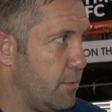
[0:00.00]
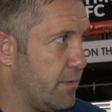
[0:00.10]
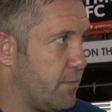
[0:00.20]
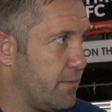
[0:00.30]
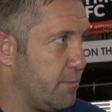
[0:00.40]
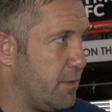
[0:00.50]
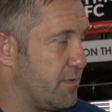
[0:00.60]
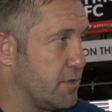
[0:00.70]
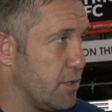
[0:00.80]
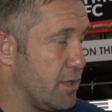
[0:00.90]
we've
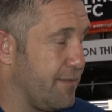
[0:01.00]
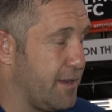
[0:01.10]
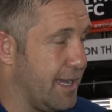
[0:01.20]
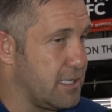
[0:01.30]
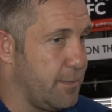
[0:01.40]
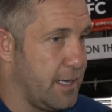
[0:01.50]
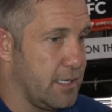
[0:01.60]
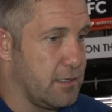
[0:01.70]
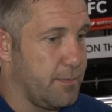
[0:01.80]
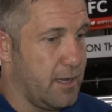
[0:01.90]
just got to do that for 90
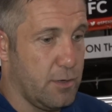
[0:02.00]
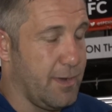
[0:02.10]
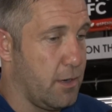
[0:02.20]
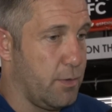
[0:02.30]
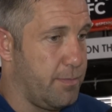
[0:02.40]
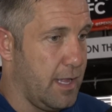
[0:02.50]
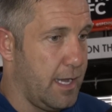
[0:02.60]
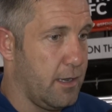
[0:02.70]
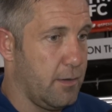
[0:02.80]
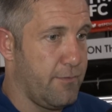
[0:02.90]
minutes. It don't matter who we're
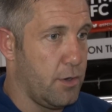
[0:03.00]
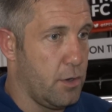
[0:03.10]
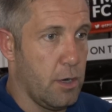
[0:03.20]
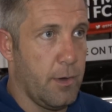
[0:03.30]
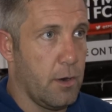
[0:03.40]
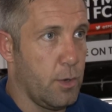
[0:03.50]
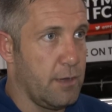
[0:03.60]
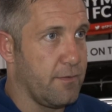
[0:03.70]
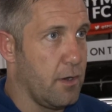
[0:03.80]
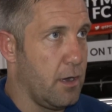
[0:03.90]
playing, whether at home or away,
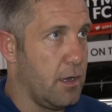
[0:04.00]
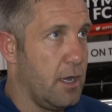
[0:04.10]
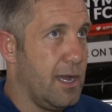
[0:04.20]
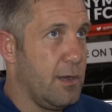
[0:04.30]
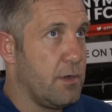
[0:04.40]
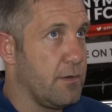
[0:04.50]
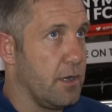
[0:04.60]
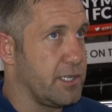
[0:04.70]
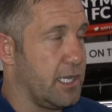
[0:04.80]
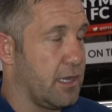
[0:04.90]
we've got to
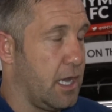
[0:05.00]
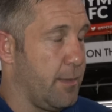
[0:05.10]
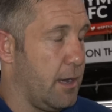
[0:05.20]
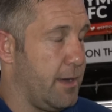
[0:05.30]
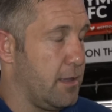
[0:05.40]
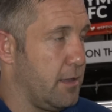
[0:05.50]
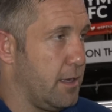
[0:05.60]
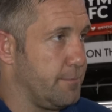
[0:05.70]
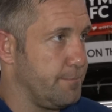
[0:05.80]
see the game out better than that.